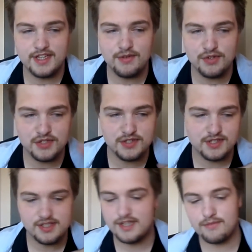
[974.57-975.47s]
It
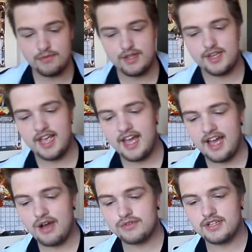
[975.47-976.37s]
was, it,
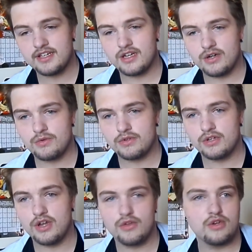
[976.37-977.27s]
yeah, I was like, oh,
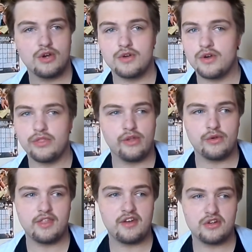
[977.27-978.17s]
no, no, no,
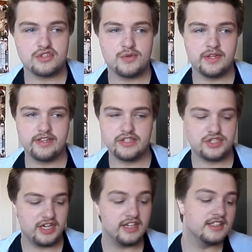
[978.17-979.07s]
no, they're not doing this
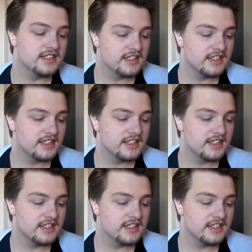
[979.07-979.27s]
shit.